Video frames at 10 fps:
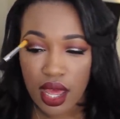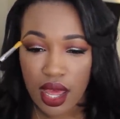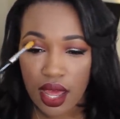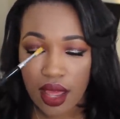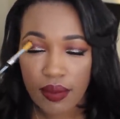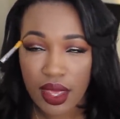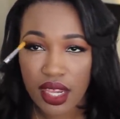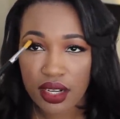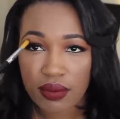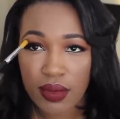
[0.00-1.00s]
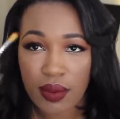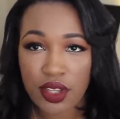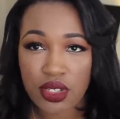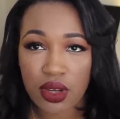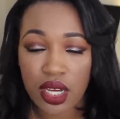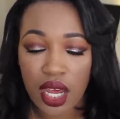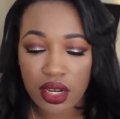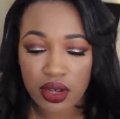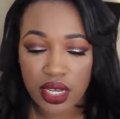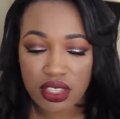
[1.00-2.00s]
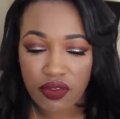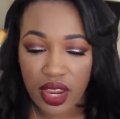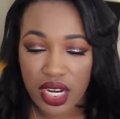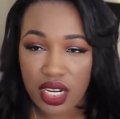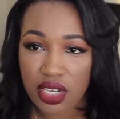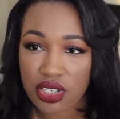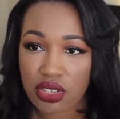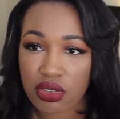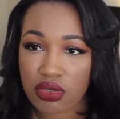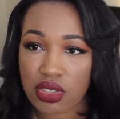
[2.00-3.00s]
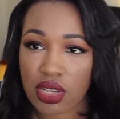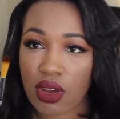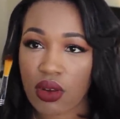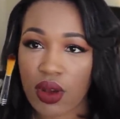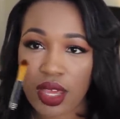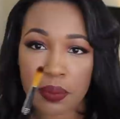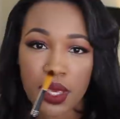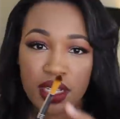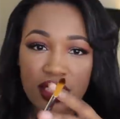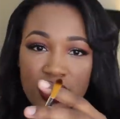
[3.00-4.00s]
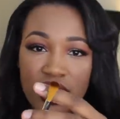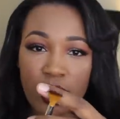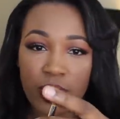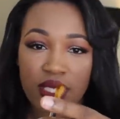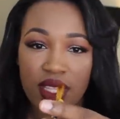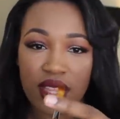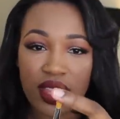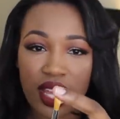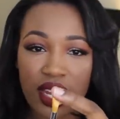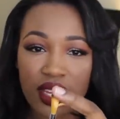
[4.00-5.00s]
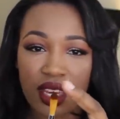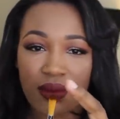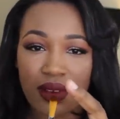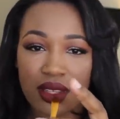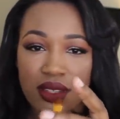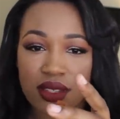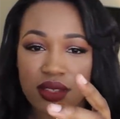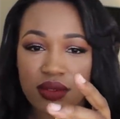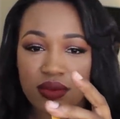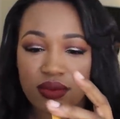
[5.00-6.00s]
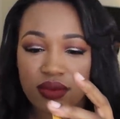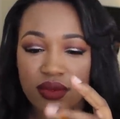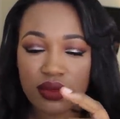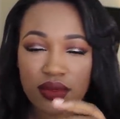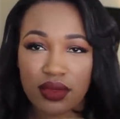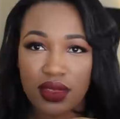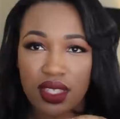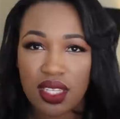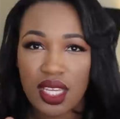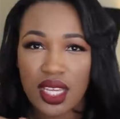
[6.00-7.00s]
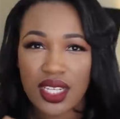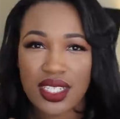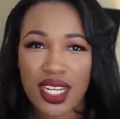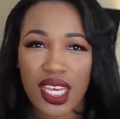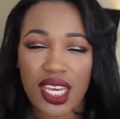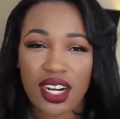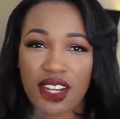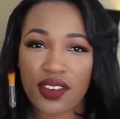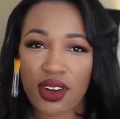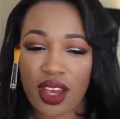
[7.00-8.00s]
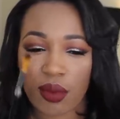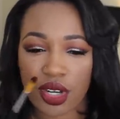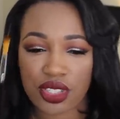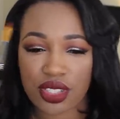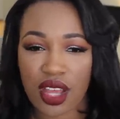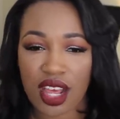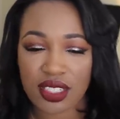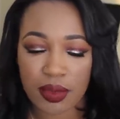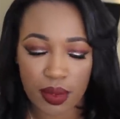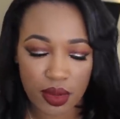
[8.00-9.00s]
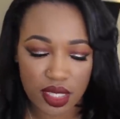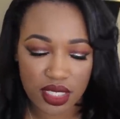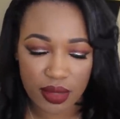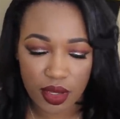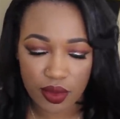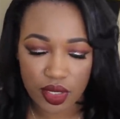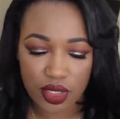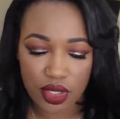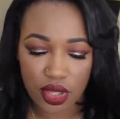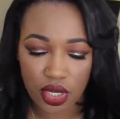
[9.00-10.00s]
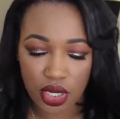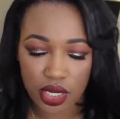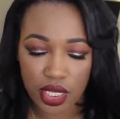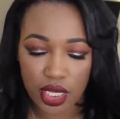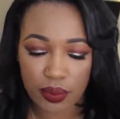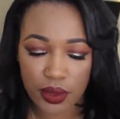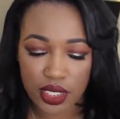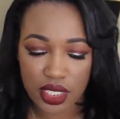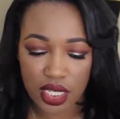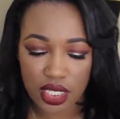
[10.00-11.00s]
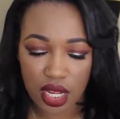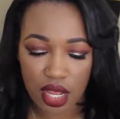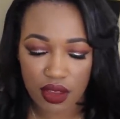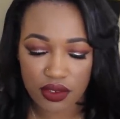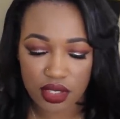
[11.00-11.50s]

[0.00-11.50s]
Um, and maybe do a cut crease if I needed to. So I picked this up, a synthetic. It was dang, I don't even know how much this cost me, but Sigma was 30% off.